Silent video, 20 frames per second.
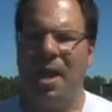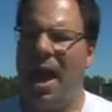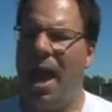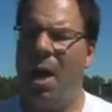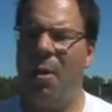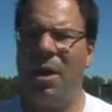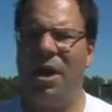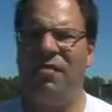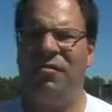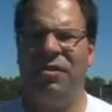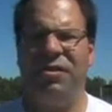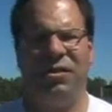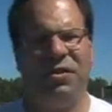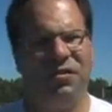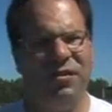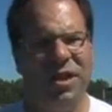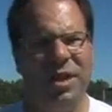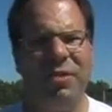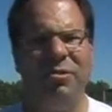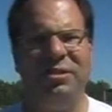However,
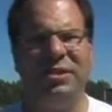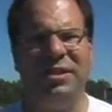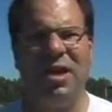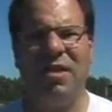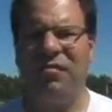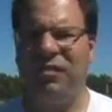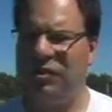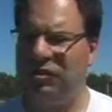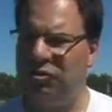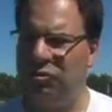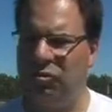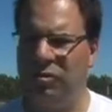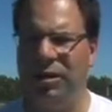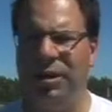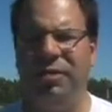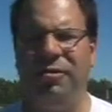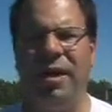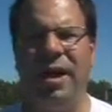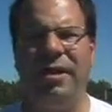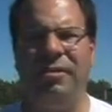the video itself is
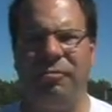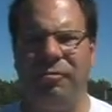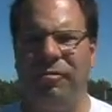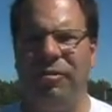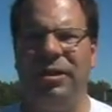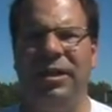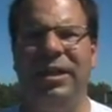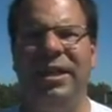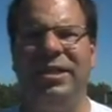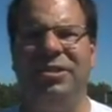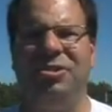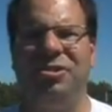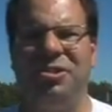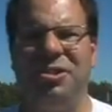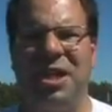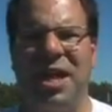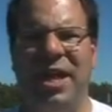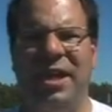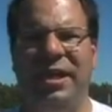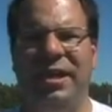really great, really
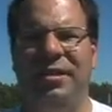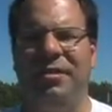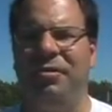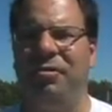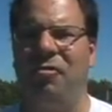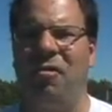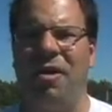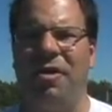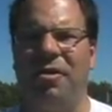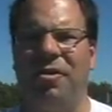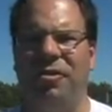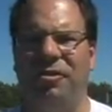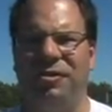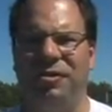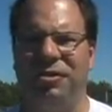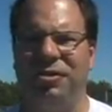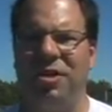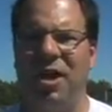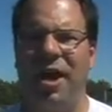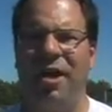entertaining, chronicles
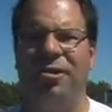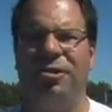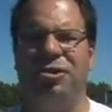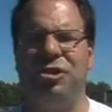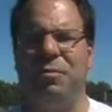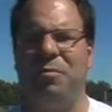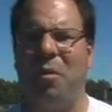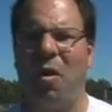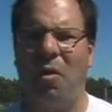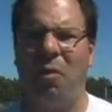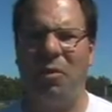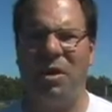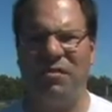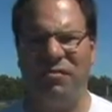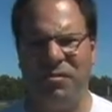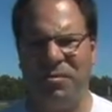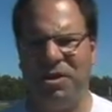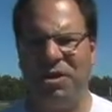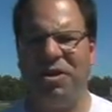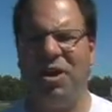the entire trip all the way
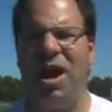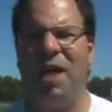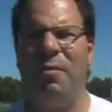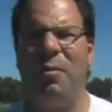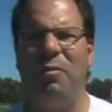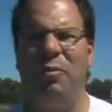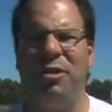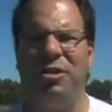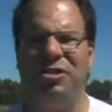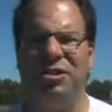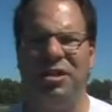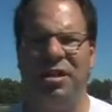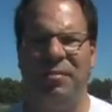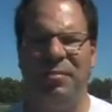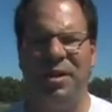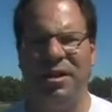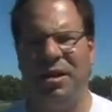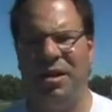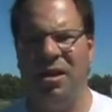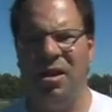from Nanaimo, British
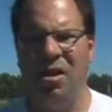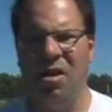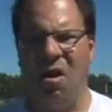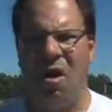Columbia,